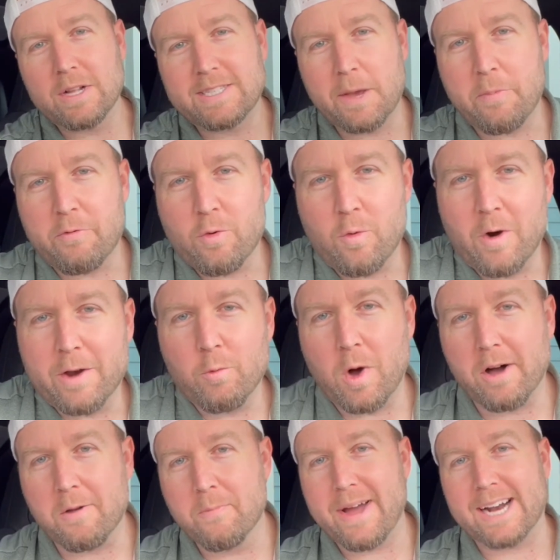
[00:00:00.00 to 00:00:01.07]
What's up, everyone?
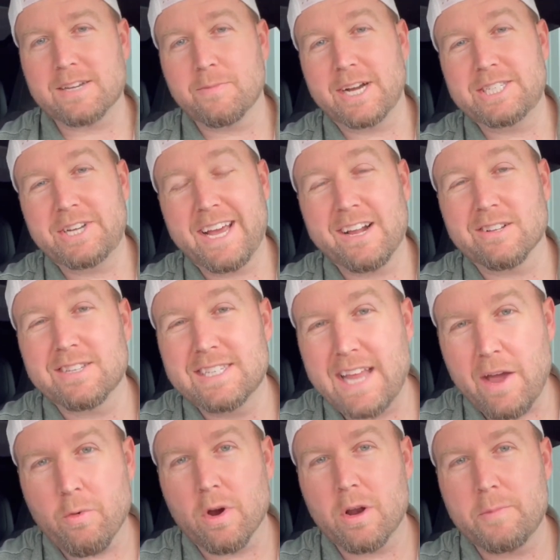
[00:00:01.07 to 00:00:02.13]
Welcome back to my channel.
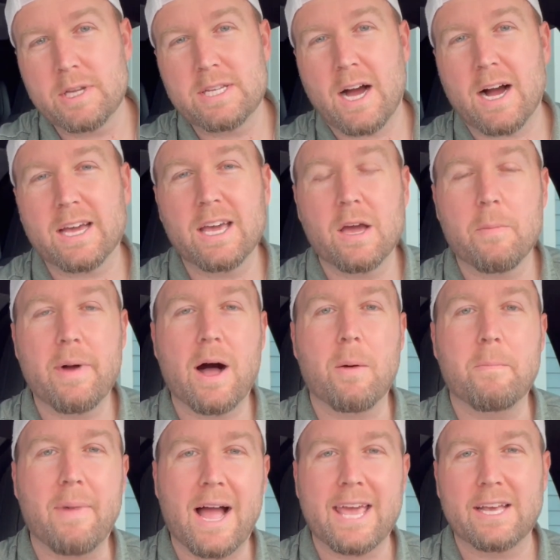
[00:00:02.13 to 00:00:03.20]
Today we're going to be talking
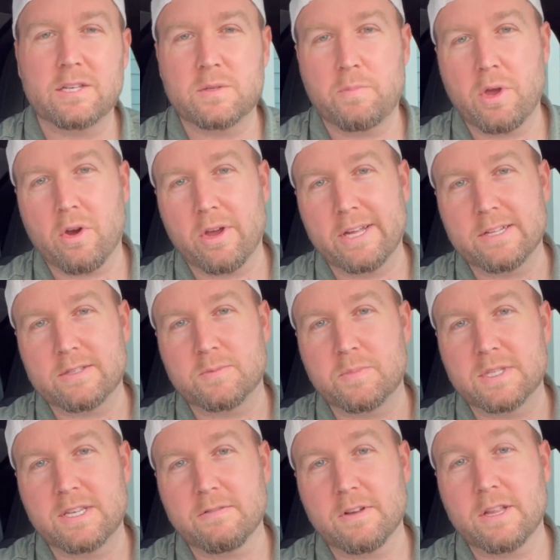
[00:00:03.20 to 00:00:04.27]
about my experience
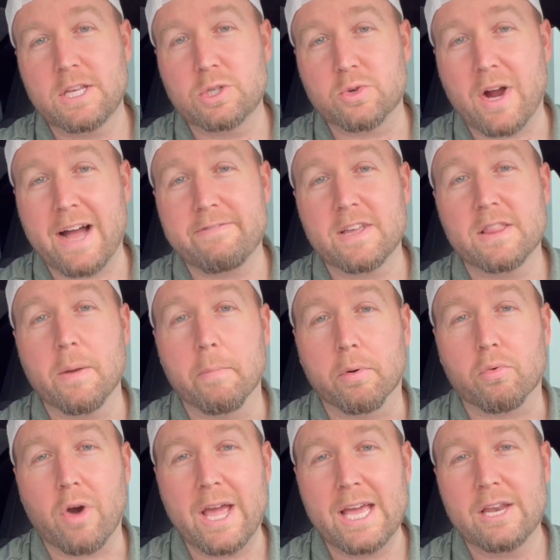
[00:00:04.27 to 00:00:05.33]
specifically driving the
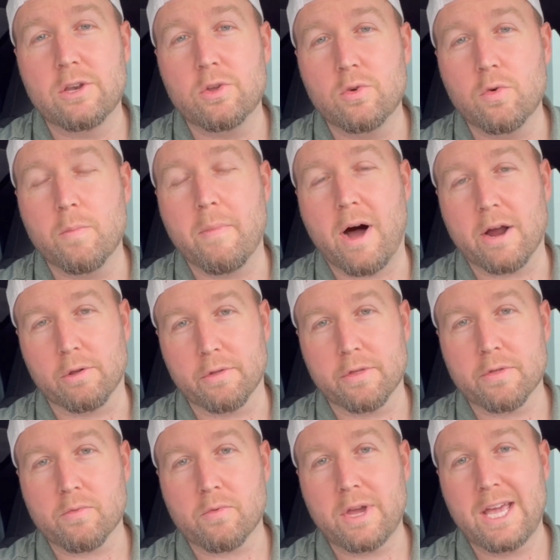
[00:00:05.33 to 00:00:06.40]
brand new Model
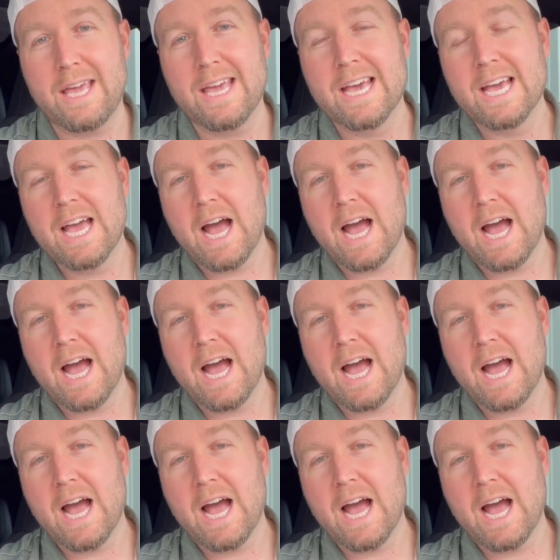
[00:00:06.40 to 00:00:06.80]
3.